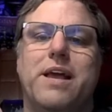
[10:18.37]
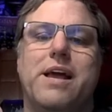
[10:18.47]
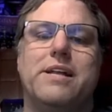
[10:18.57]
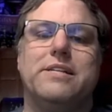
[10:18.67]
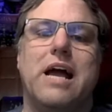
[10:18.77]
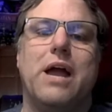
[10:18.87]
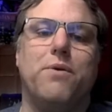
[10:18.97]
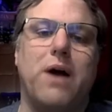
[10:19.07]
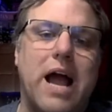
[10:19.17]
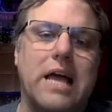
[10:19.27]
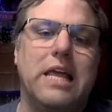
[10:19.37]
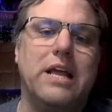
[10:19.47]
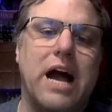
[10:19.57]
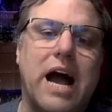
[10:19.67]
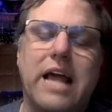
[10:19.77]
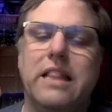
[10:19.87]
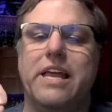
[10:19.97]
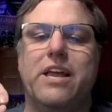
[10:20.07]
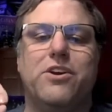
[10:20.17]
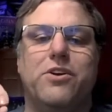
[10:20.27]
And I would highly, highly
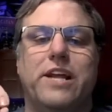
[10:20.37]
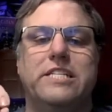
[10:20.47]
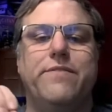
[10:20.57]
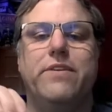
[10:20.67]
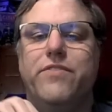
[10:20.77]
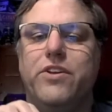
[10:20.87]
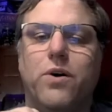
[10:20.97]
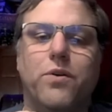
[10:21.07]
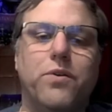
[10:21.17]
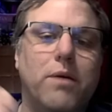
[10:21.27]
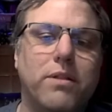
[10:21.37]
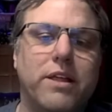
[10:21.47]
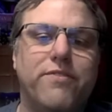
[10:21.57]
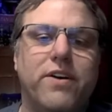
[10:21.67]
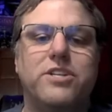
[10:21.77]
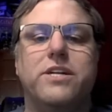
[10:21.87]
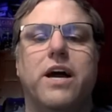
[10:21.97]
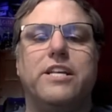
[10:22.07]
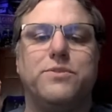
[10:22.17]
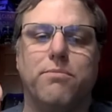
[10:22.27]
encourage, even if you don't normally fudge
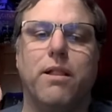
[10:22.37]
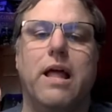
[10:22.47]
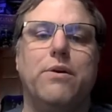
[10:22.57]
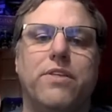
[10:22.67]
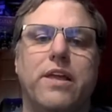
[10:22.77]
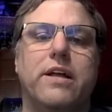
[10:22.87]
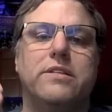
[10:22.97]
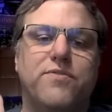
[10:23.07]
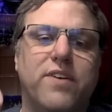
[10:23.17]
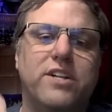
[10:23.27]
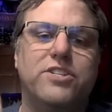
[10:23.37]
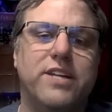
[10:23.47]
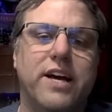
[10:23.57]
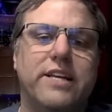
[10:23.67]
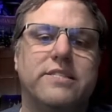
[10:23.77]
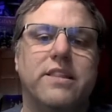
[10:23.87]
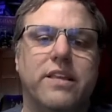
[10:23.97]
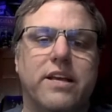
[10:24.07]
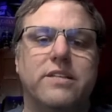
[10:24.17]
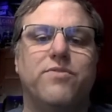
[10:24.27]
dice when playing with kids, fudge dice in the
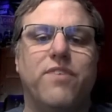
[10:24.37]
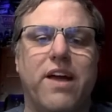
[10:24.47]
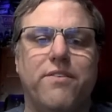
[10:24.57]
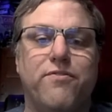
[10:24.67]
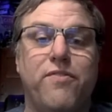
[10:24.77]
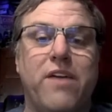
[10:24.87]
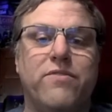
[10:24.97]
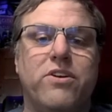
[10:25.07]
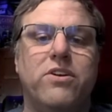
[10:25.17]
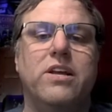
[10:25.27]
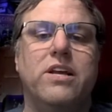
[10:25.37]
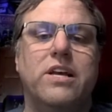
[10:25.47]
kids' favor,